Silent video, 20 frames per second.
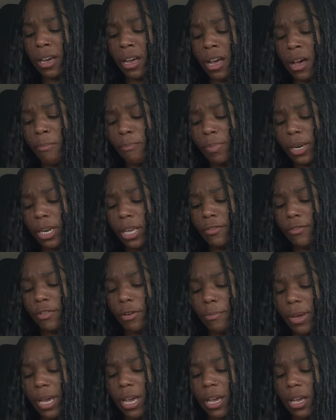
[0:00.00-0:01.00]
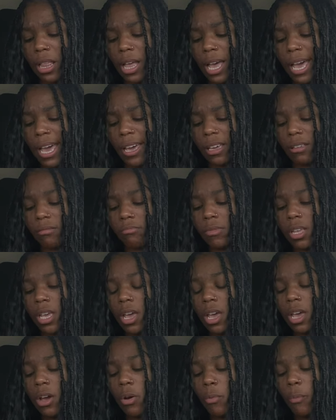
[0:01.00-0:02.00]
company for being like,
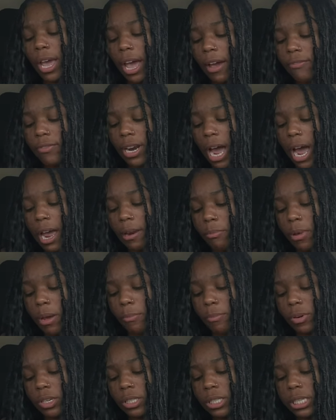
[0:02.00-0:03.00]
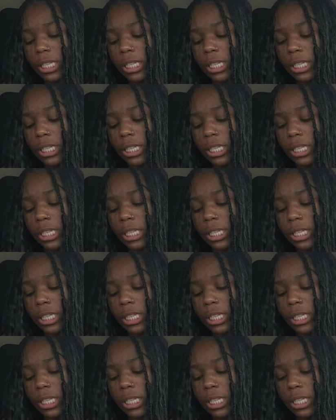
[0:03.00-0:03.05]
we have 9 members.